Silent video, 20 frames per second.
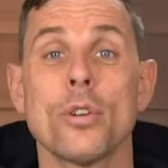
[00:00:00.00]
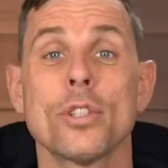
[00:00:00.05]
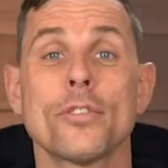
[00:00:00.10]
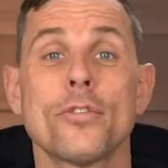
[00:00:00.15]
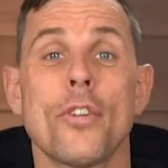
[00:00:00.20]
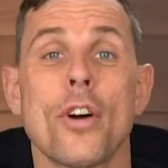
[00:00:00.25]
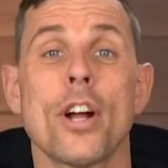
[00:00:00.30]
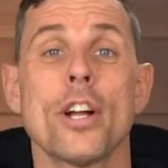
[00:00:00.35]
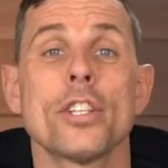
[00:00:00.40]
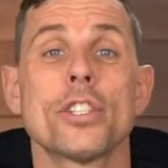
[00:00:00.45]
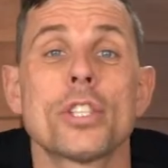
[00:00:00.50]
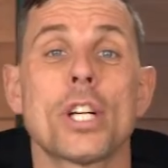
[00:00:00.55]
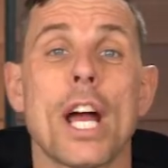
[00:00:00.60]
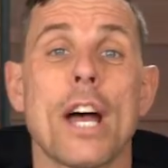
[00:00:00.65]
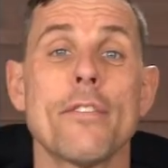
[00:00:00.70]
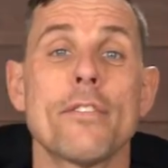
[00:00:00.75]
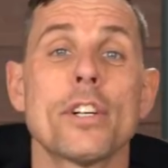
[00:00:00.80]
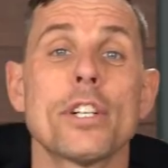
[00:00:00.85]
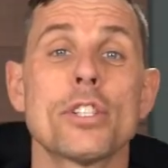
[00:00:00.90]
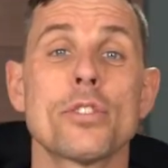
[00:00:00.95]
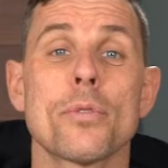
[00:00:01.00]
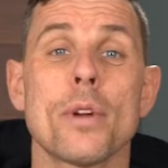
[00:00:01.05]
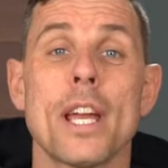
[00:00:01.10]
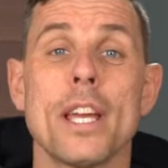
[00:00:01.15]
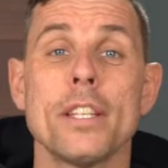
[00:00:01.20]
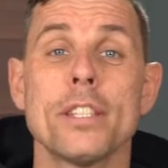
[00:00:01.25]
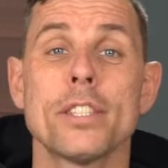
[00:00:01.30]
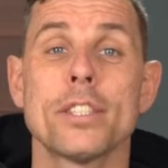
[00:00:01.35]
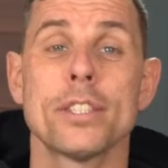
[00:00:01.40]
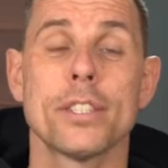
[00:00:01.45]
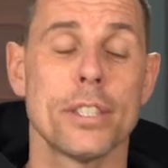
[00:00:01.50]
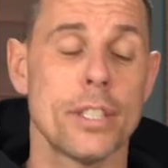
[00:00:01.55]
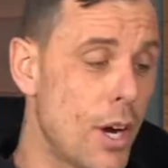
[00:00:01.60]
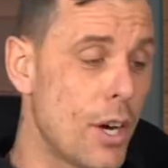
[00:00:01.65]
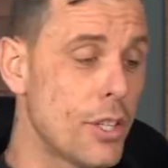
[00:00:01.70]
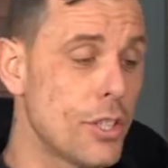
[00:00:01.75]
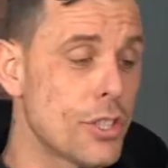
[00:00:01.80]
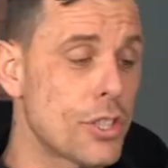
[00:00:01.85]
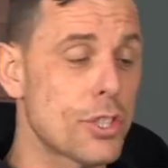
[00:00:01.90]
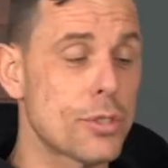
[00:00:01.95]
as far as coverage rates,
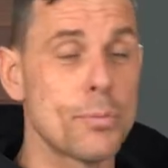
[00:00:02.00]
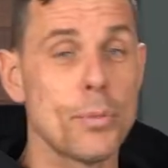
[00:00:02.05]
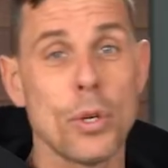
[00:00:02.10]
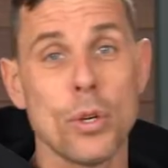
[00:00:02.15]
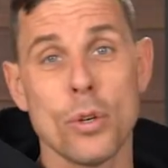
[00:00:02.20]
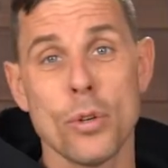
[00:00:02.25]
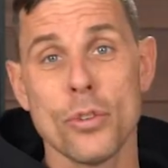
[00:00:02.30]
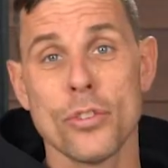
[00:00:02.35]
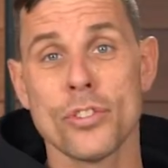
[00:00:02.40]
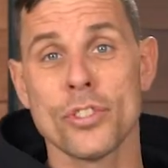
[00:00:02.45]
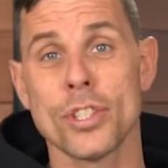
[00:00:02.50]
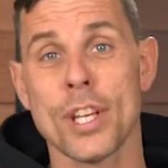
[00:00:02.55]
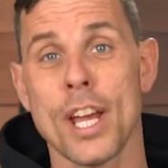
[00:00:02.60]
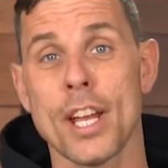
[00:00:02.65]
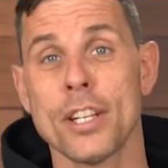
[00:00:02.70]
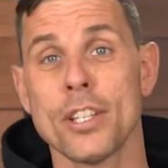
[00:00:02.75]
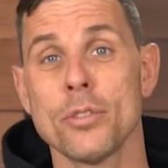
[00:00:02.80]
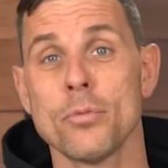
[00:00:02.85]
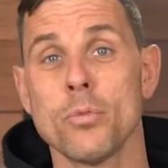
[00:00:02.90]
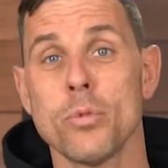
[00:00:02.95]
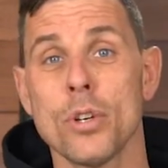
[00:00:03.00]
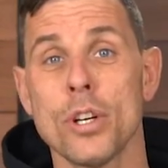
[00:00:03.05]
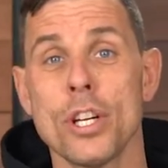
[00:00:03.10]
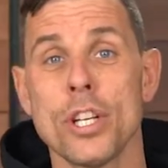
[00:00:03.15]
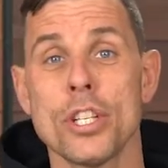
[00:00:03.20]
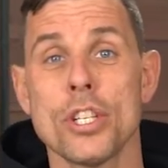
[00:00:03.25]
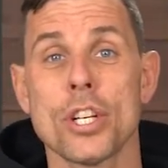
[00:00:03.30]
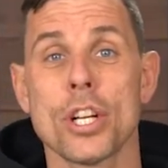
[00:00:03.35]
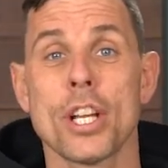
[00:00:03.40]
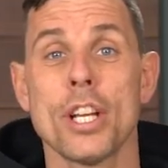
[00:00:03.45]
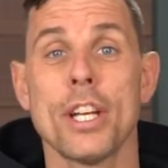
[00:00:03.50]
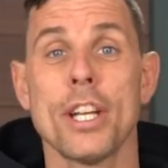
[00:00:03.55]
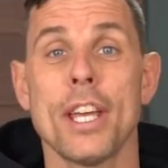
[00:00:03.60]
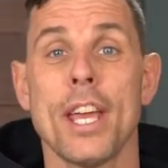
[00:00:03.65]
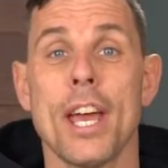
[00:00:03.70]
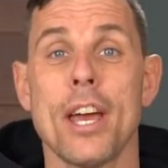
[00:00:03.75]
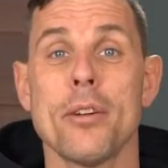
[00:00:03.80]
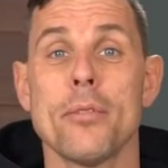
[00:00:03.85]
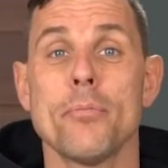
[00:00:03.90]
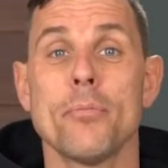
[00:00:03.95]
on smooth sanded wood, you're going to
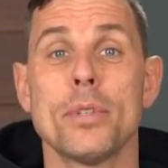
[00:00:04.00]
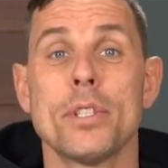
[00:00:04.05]
get